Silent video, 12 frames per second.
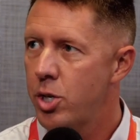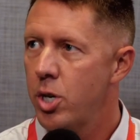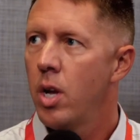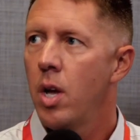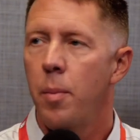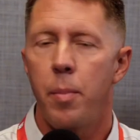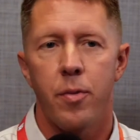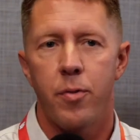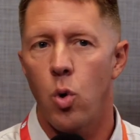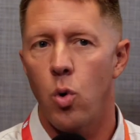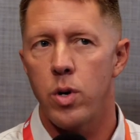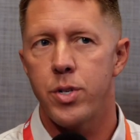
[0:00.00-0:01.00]
Mm-hmm. But of
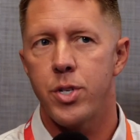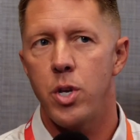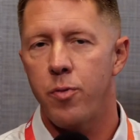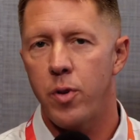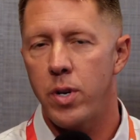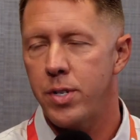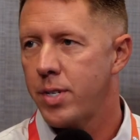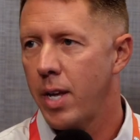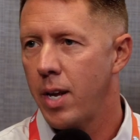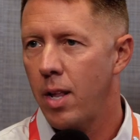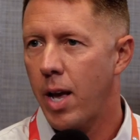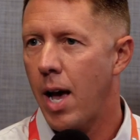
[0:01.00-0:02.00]
course, Hugh Freeze is
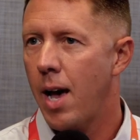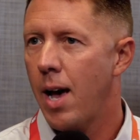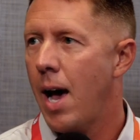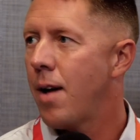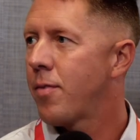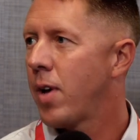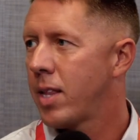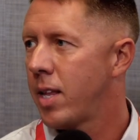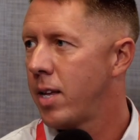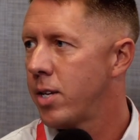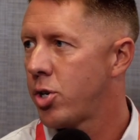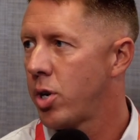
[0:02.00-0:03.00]
saying, "Look, I, have got the
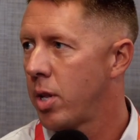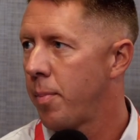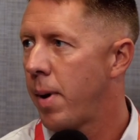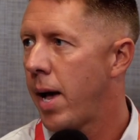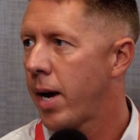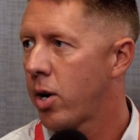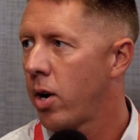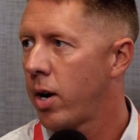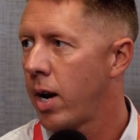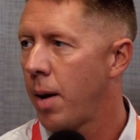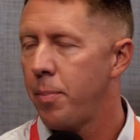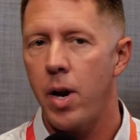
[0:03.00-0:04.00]
history and the background,
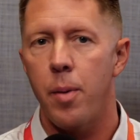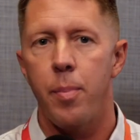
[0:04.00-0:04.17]
and I'm there."